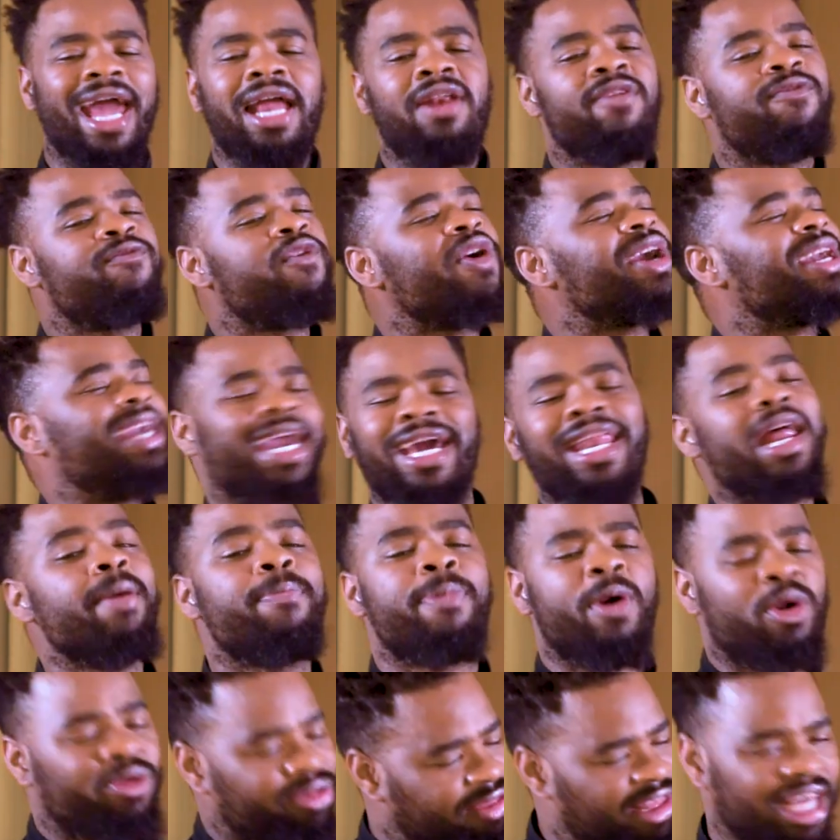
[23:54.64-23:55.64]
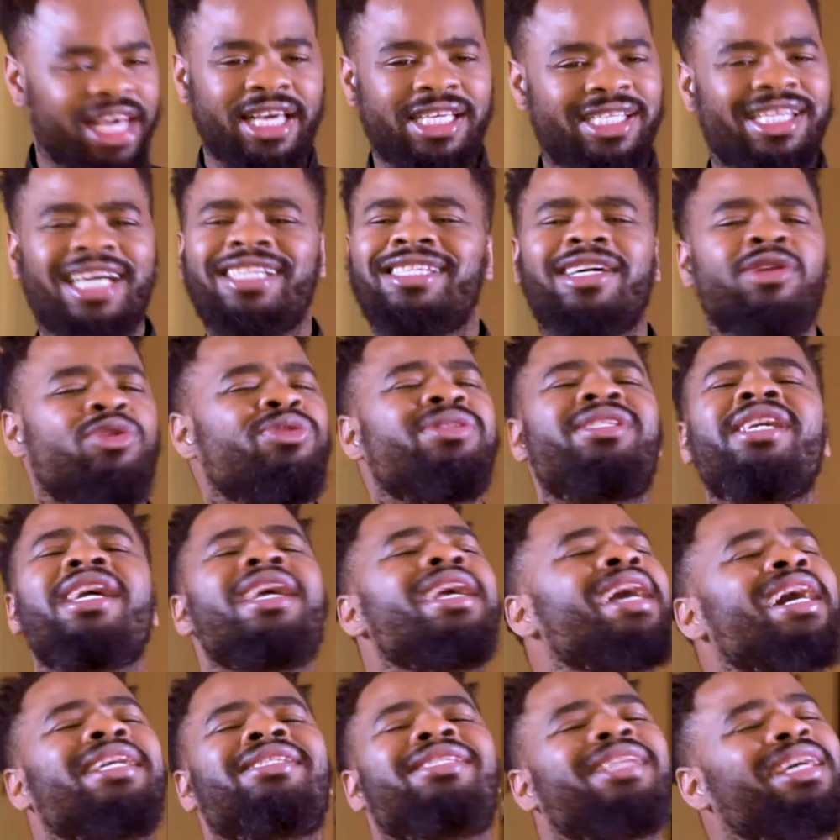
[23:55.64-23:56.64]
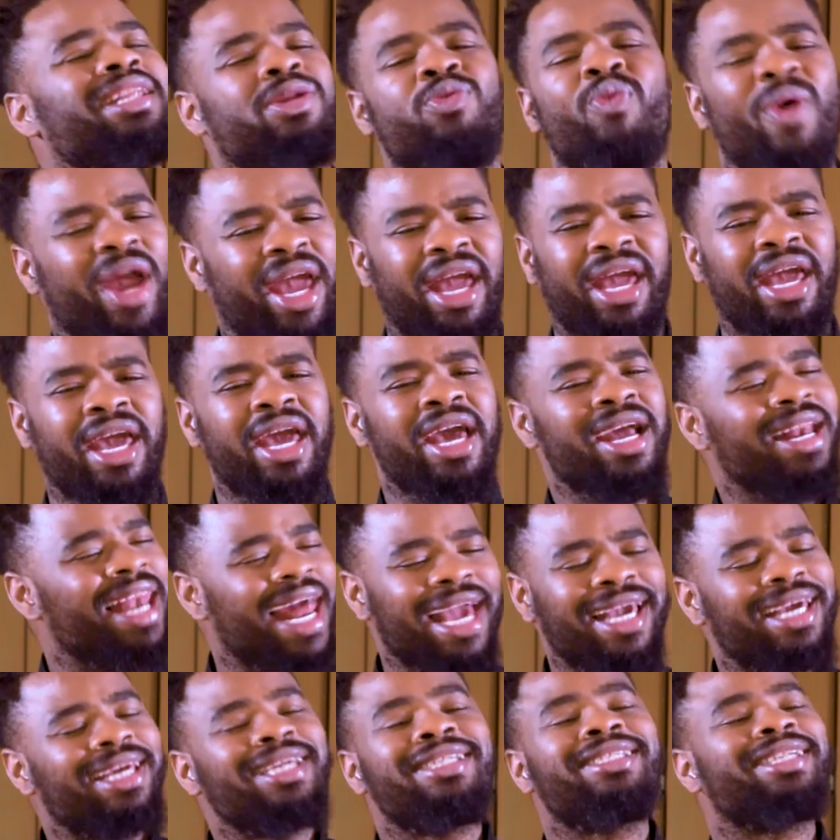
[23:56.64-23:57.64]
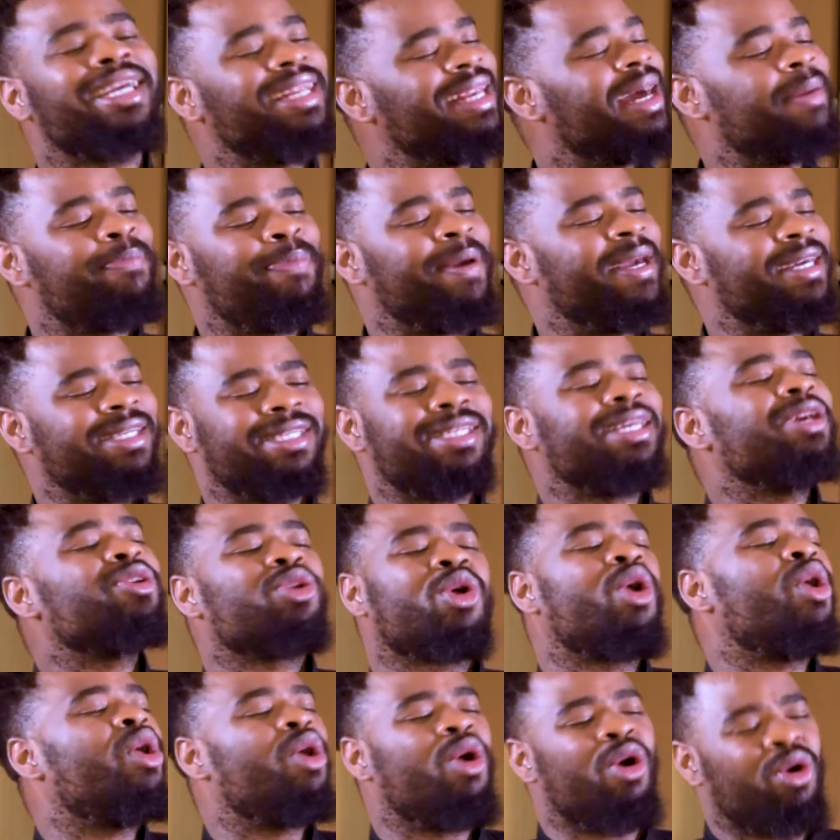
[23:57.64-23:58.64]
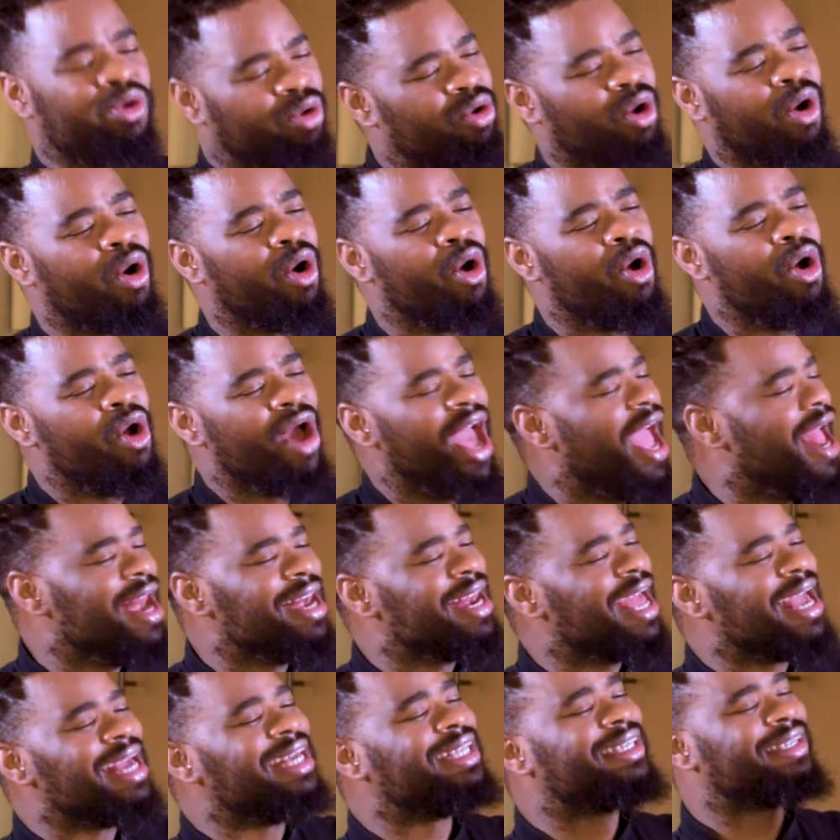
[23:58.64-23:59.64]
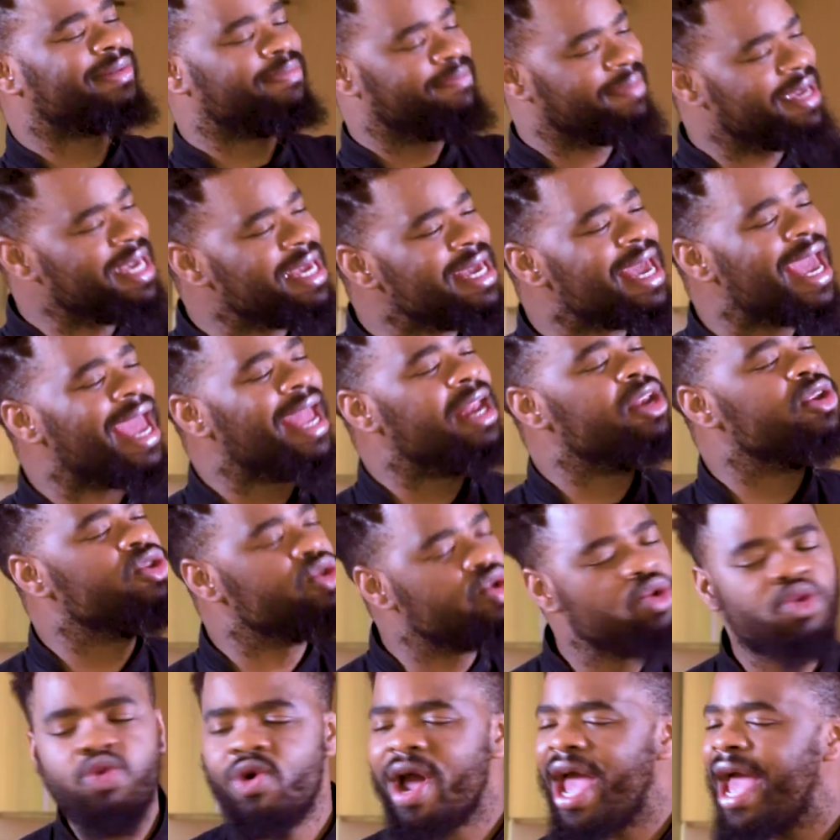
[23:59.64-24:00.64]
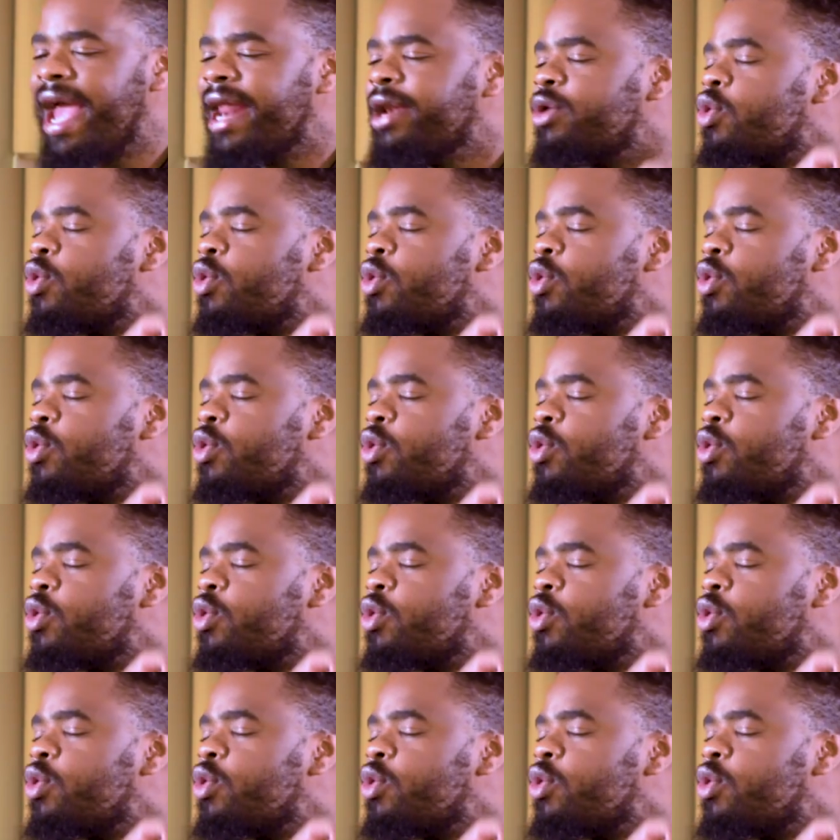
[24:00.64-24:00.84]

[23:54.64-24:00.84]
forget about things that are not taking us anywhere? Like gender based wrong. And it's me and you and